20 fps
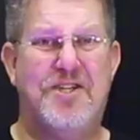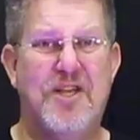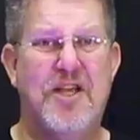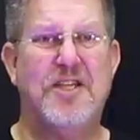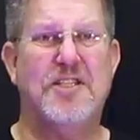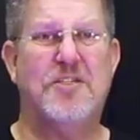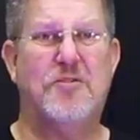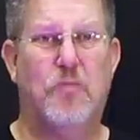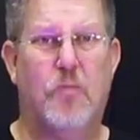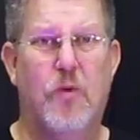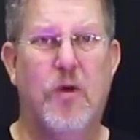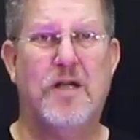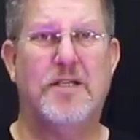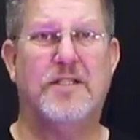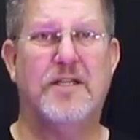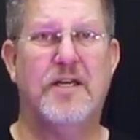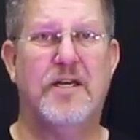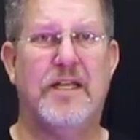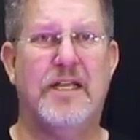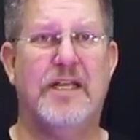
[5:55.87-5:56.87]
just
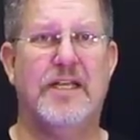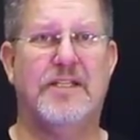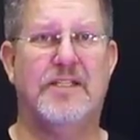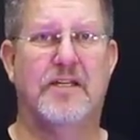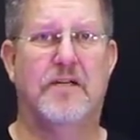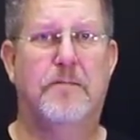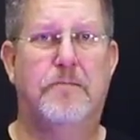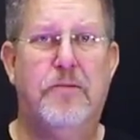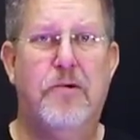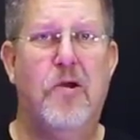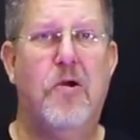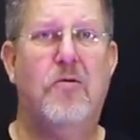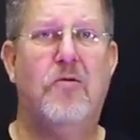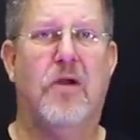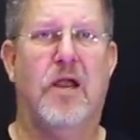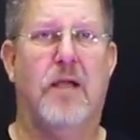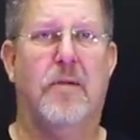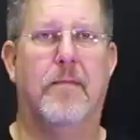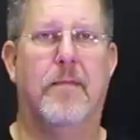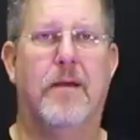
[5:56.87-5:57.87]
wasn't easy to
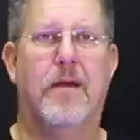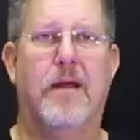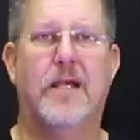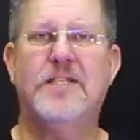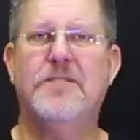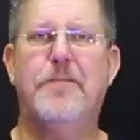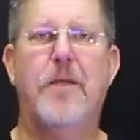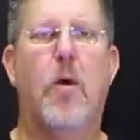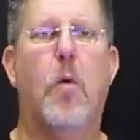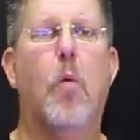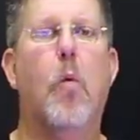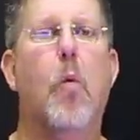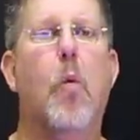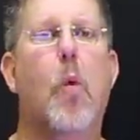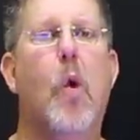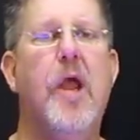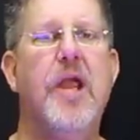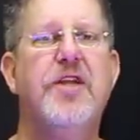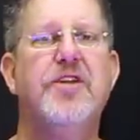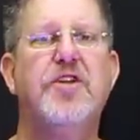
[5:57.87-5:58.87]
program. I spent
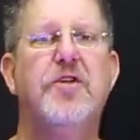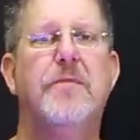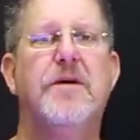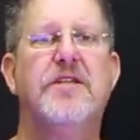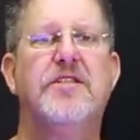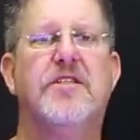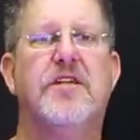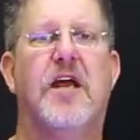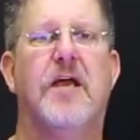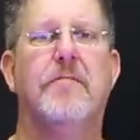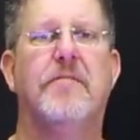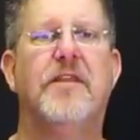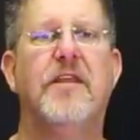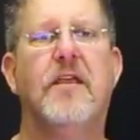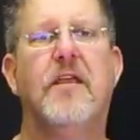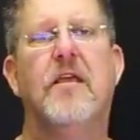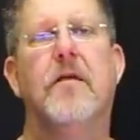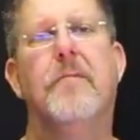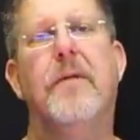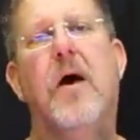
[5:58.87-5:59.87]
way too much time
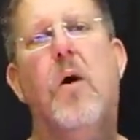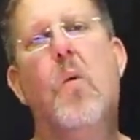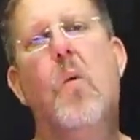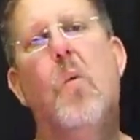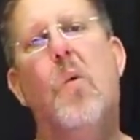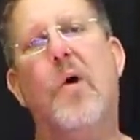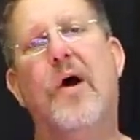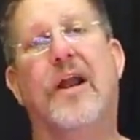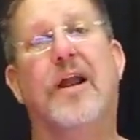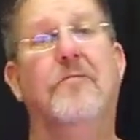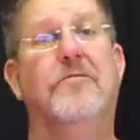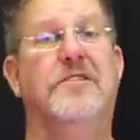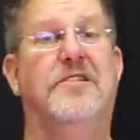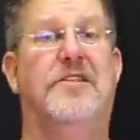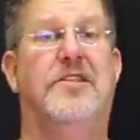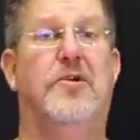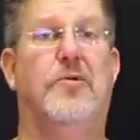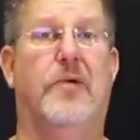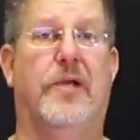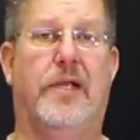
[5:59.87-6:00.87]
thinking about what I was
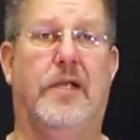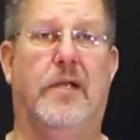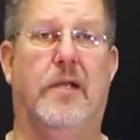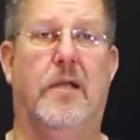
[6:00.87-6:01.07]
doing.